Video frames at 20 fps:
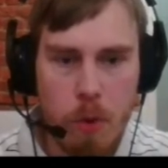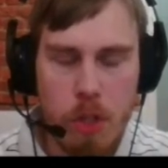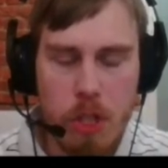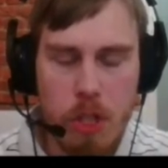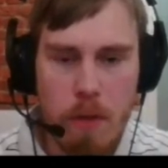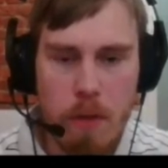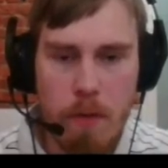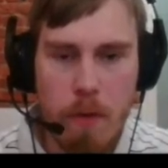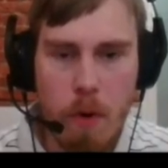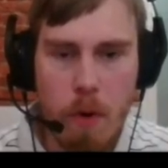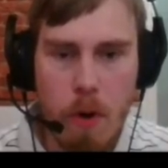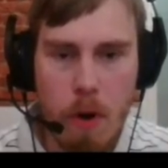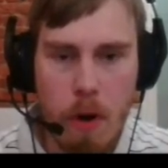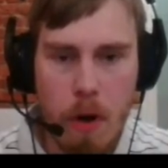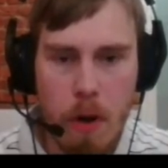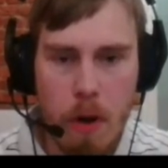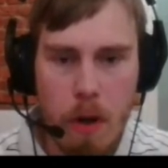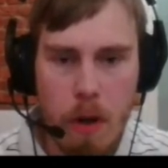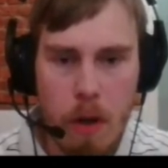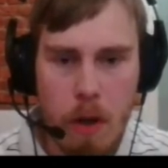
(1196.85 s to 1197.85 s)
g4,
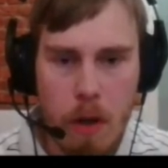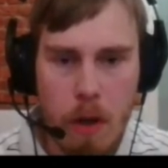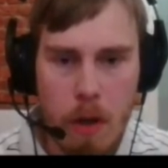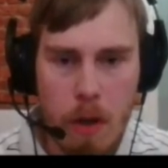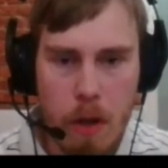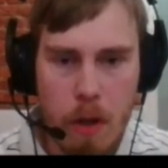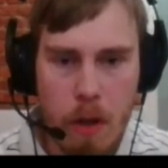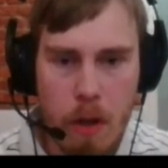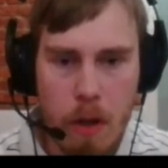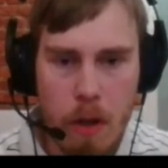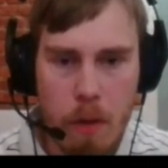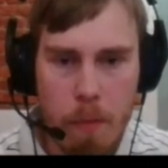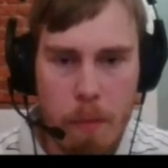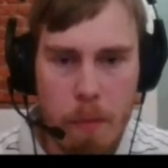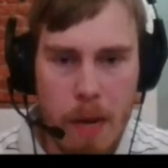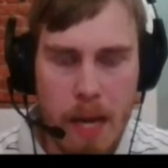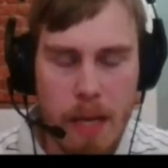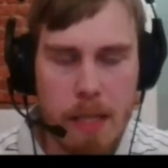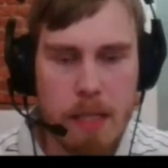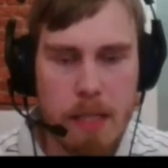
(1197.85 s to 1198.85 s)

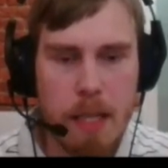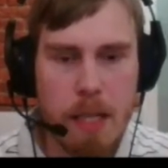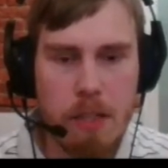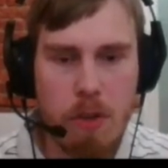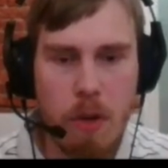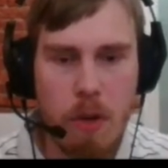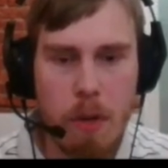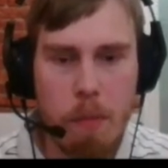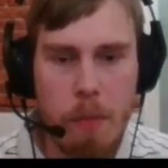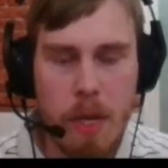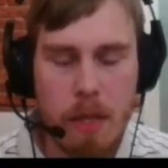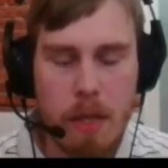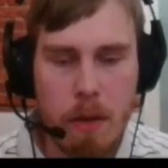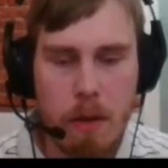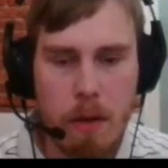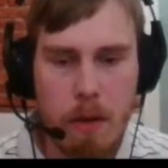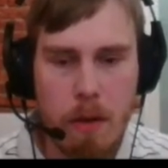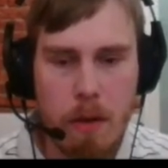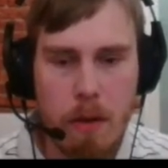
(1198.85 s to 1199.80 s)
black is actually better.